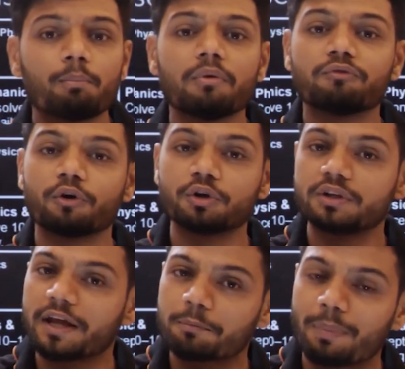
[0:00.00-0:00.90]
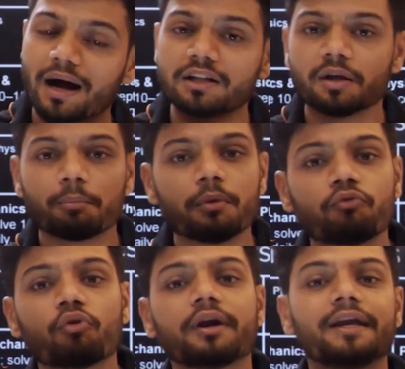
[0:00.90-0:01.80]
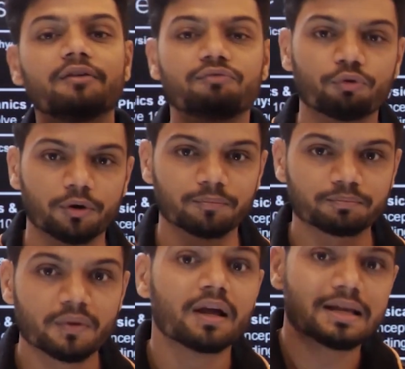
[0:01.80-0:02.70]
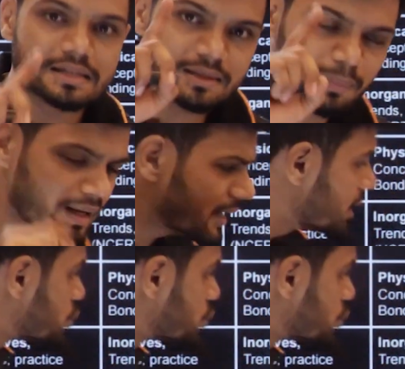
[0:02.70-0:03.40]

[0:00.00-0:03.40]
before you take bath, before eating food. Similarly,